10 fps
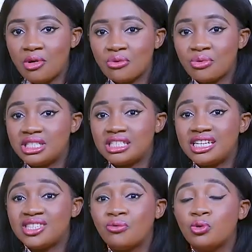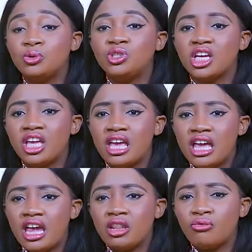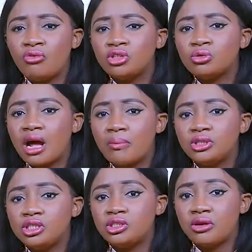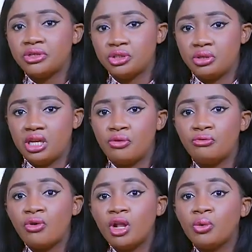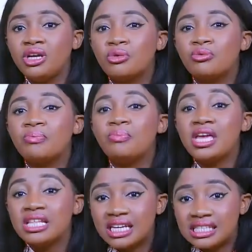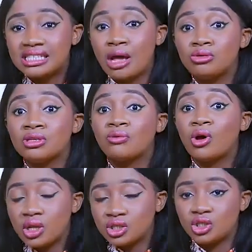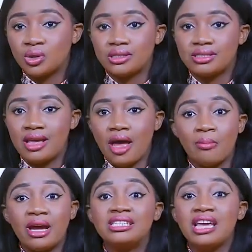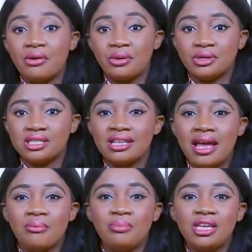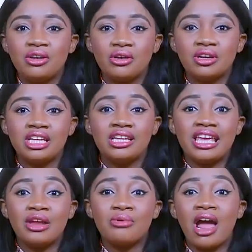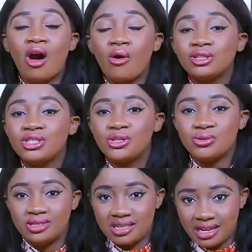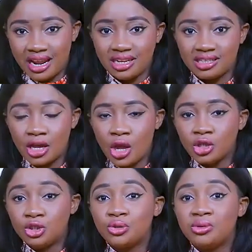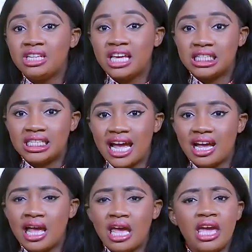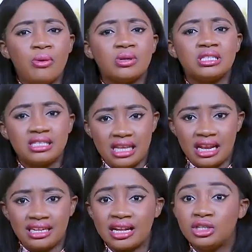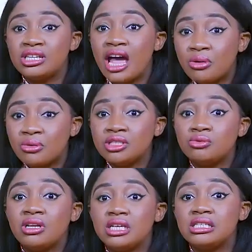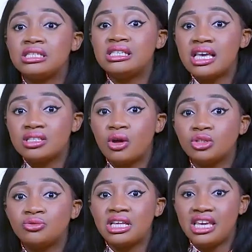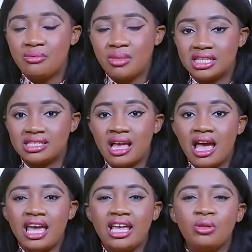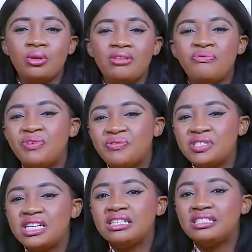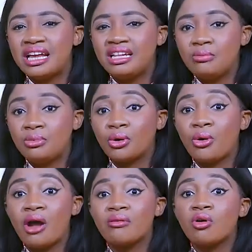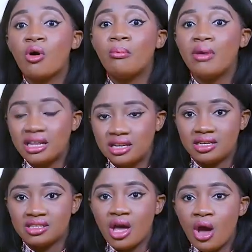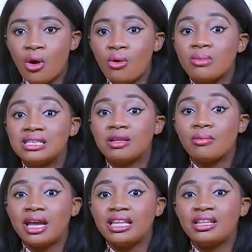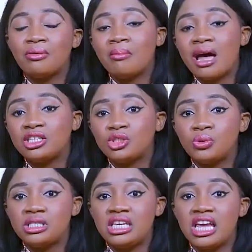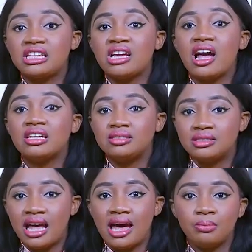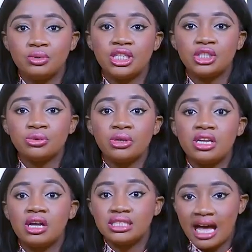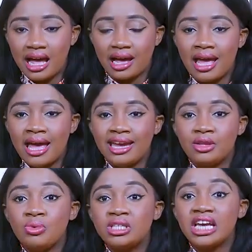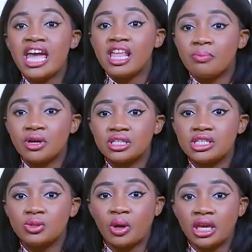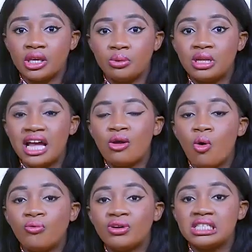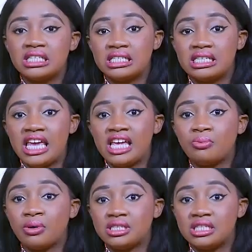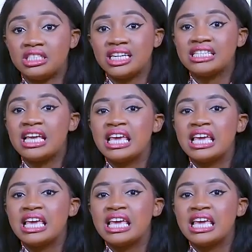among residents of Kuje in the Federal Capital Territory following the repeated sounds of gunshots by terrorists being heard in the area on Tuesday night. During the attack, it was said that the terrorists released 600 inmates, including 15 deadly Boko Haram commanders, who masterminded the March 28 Kaduna Abuja train attack in which 8 persons were killed and over 68 passengers